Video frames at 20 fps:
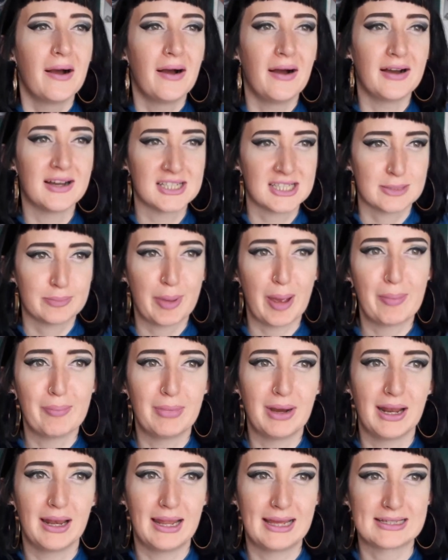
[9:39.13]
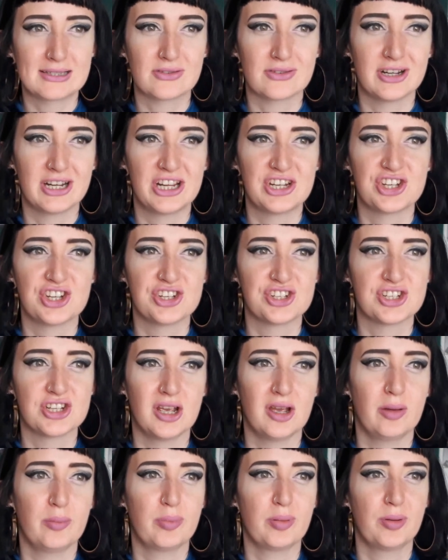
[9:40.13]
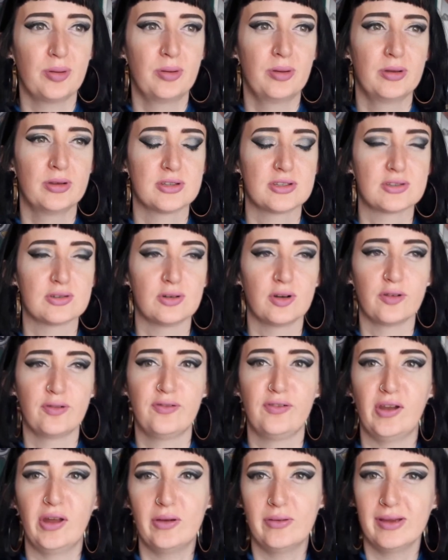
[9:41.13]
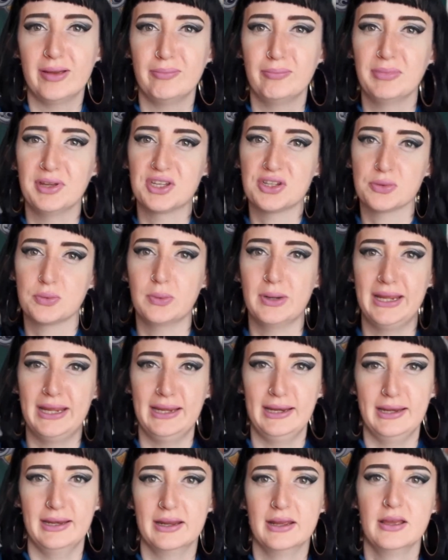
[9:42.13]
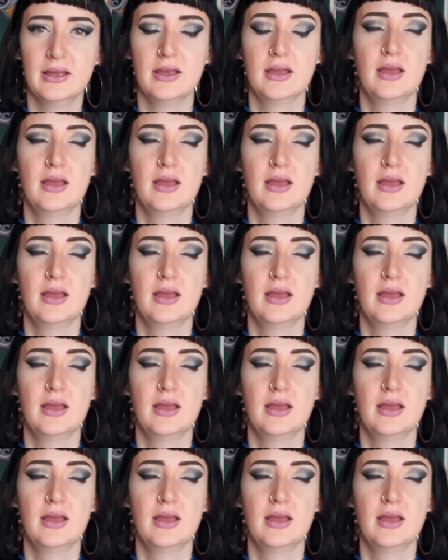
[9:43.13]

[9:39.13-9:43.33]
I spent my last relationship sort of floating between